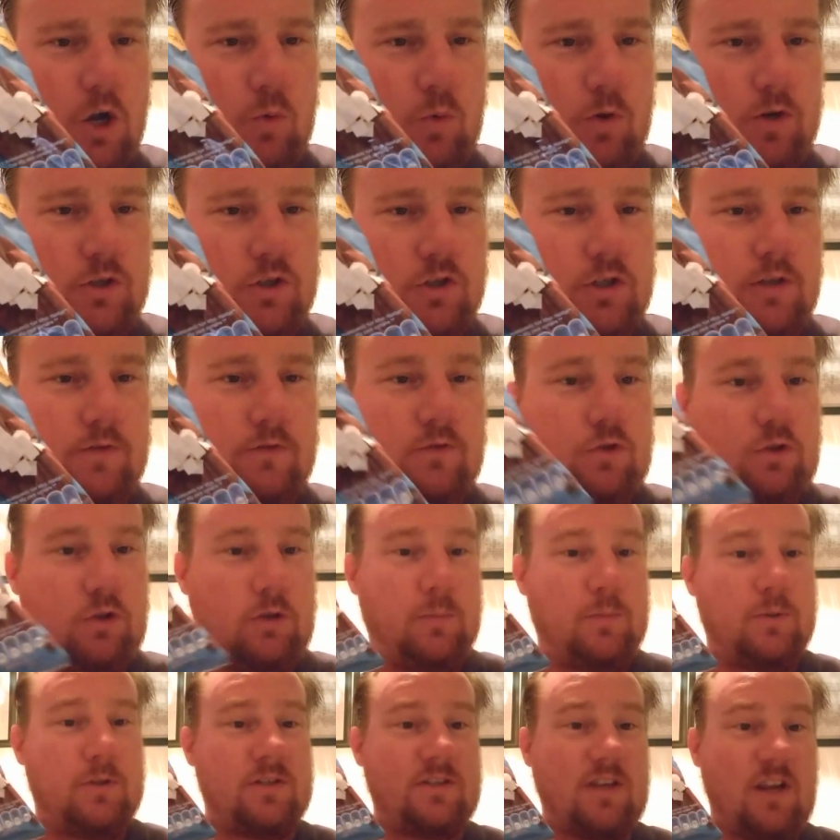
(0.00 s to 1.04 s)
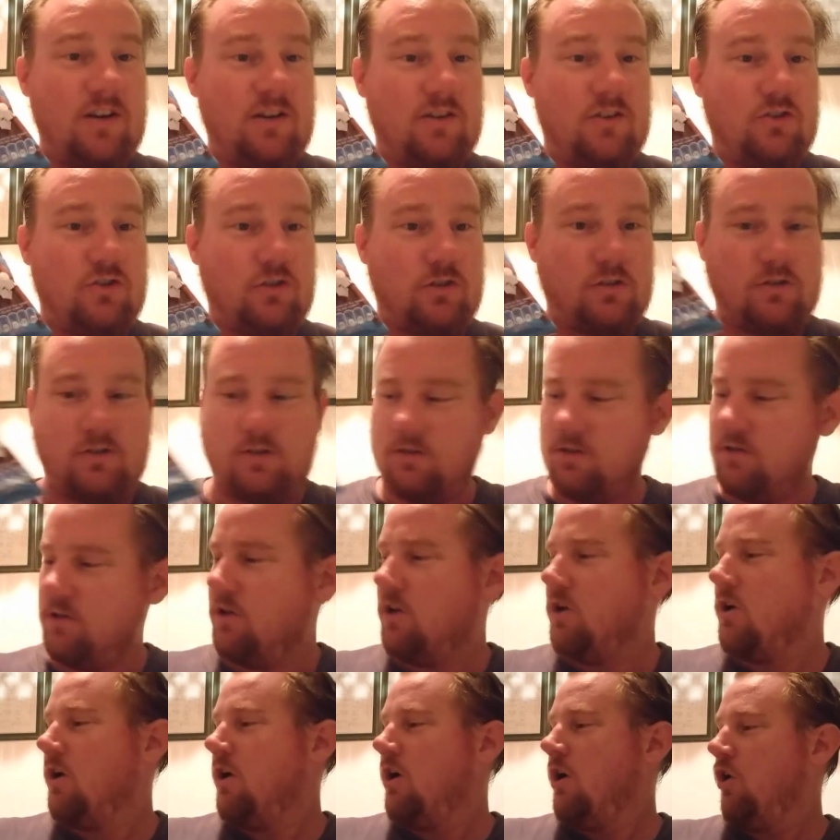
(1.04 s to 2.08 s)
which gives you the percentages
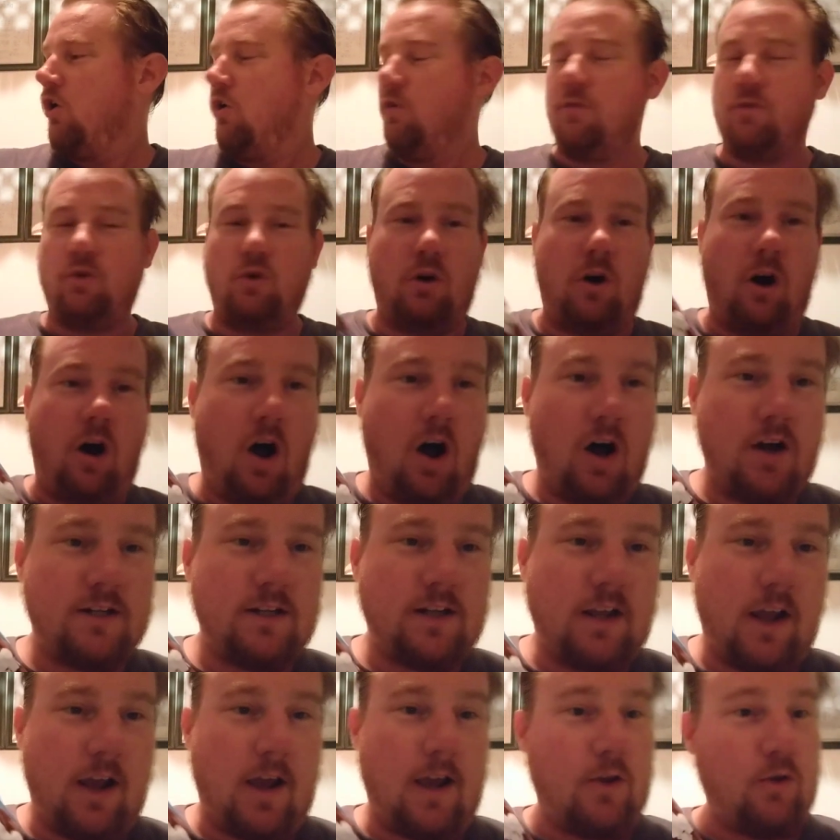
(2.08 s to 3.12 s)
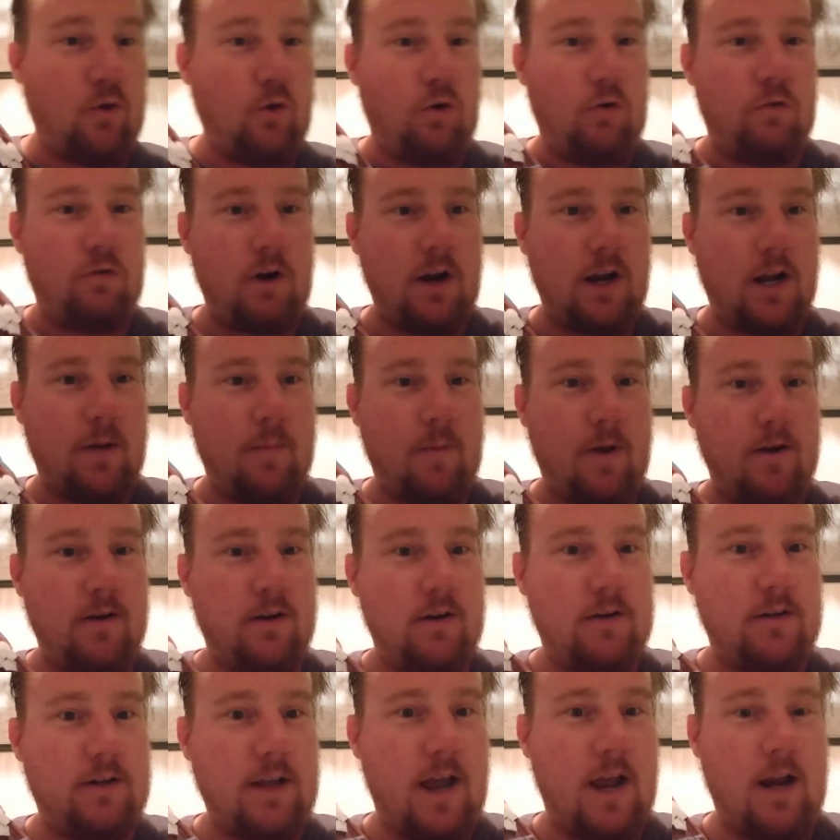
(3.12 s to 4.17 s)
of your RDA, your
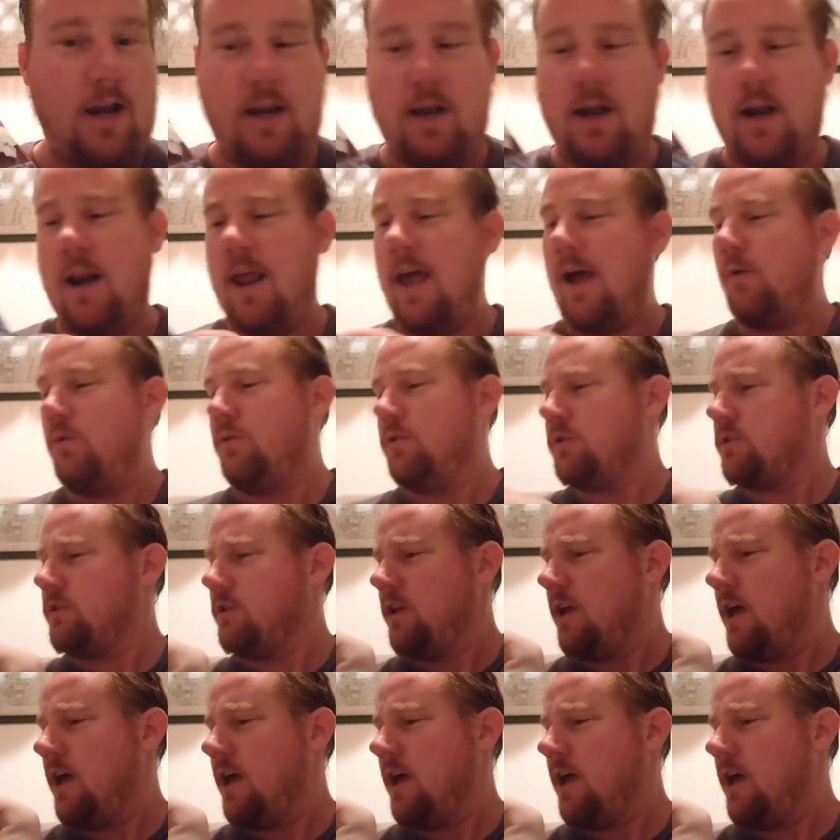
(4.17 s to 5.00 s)
recommended daily allowance.